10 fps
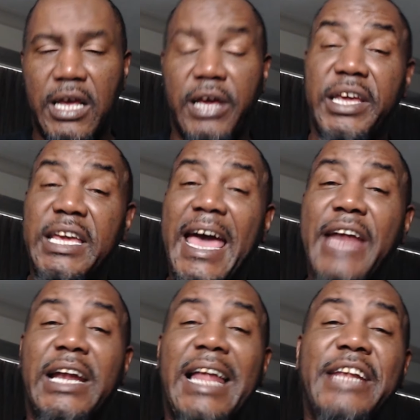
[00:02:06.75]
He had a
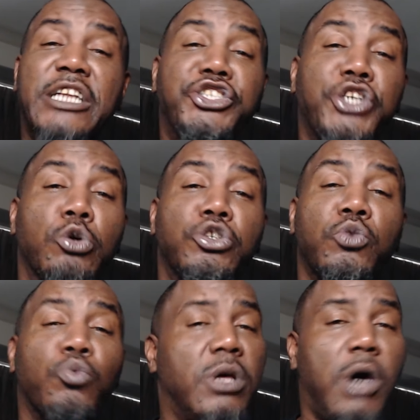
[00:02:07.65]
lot of juice
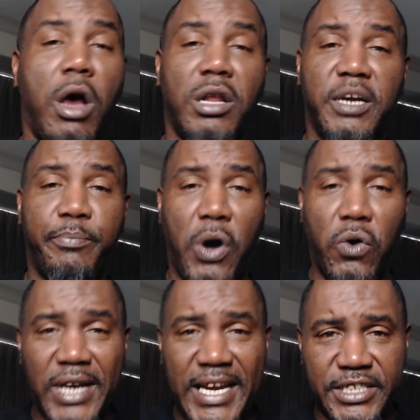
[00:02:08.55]
with all of the
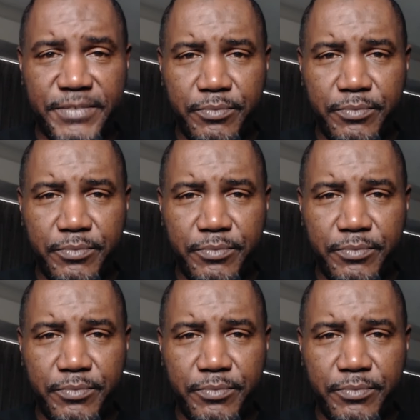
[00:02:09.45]
police.